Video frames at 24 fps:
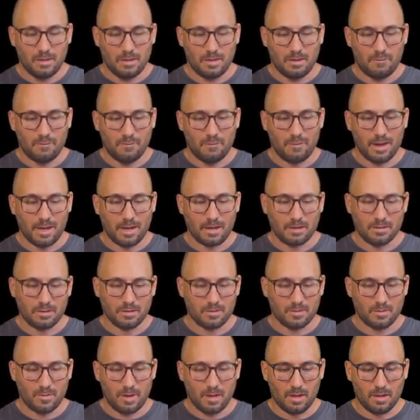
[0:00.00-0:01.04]
effect
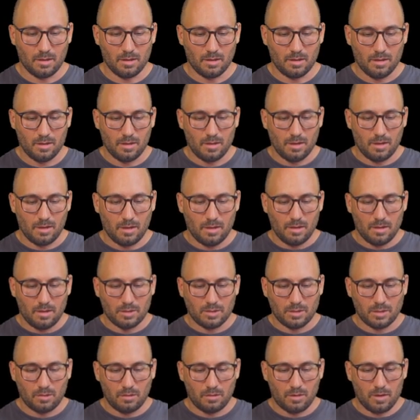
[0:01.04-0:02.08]
as well.
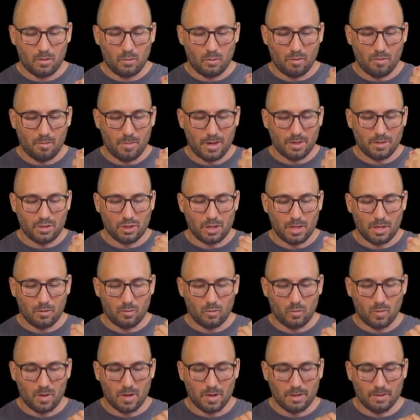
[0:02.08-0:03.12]
So now with my channel
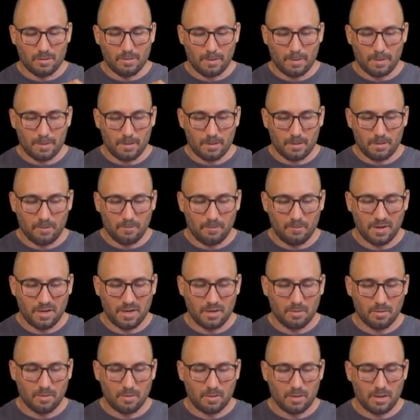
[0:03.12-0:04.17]
1
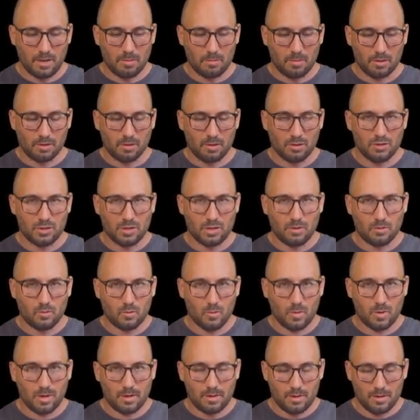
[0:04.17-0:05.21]
video coupled to channel
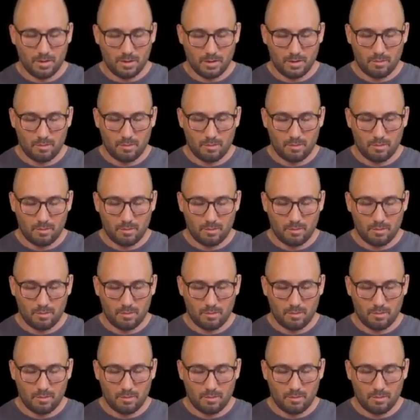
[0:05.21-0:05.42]
1